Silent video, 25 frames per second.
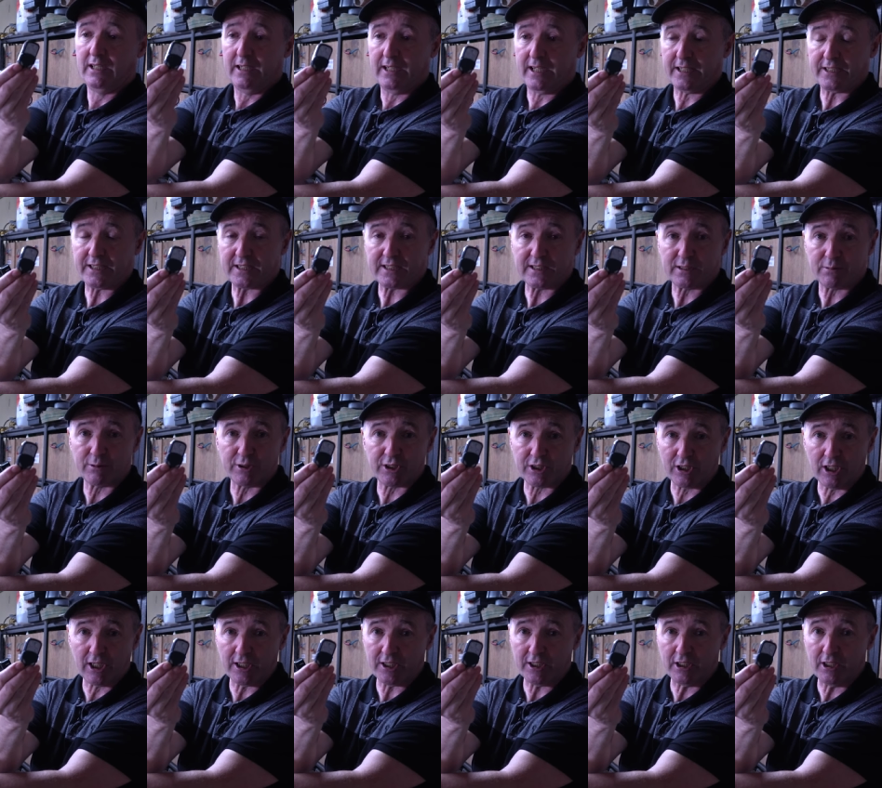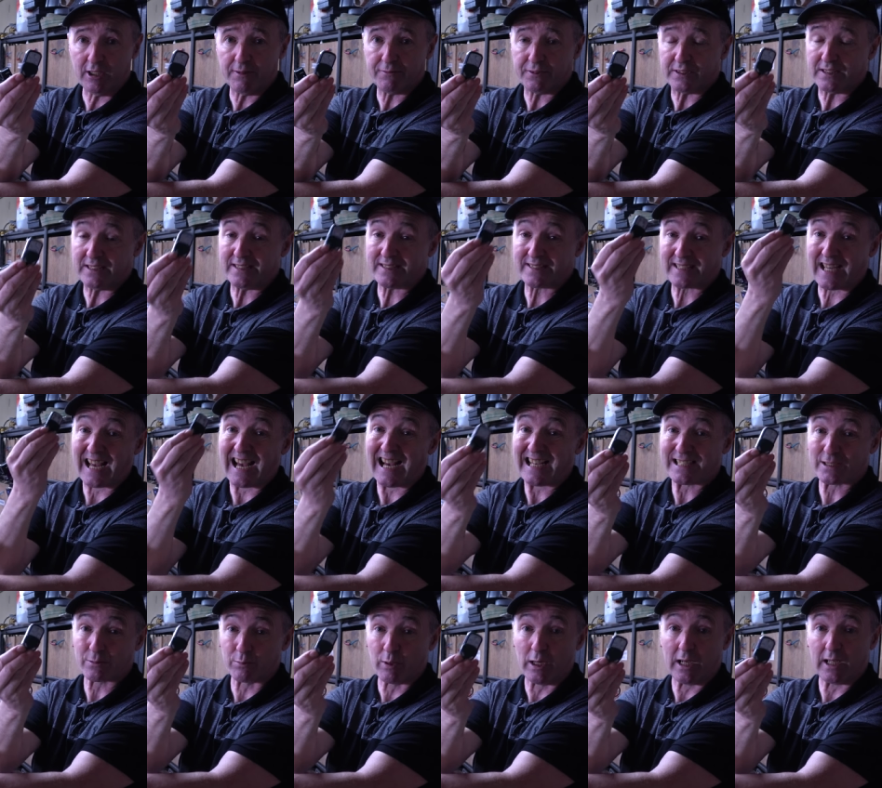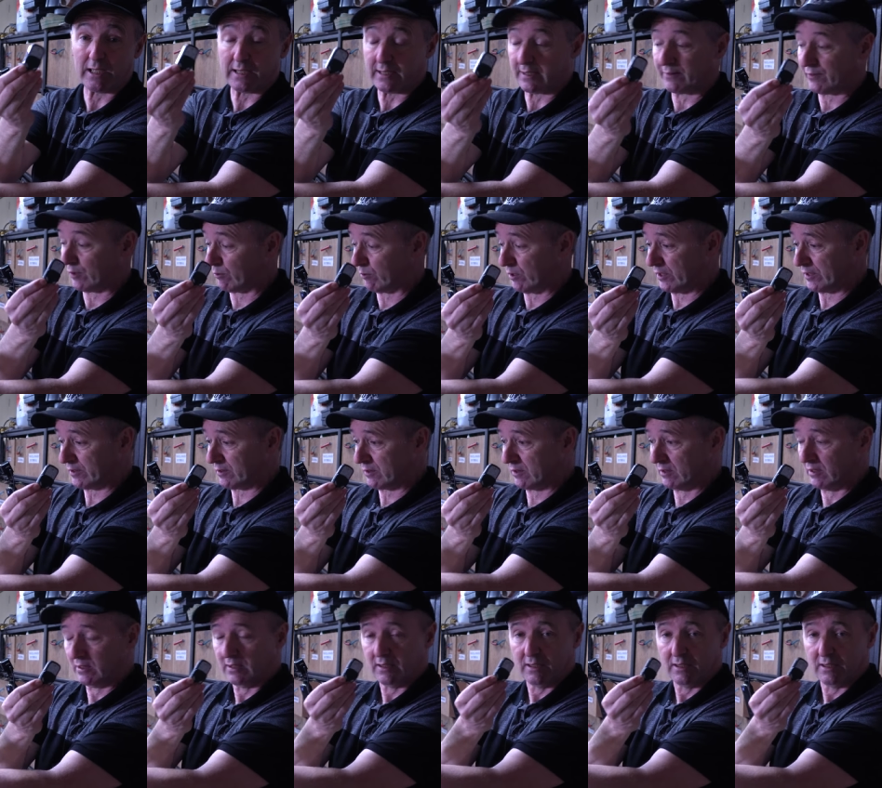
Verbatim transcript: And you can switch it on and off with this as well if you want.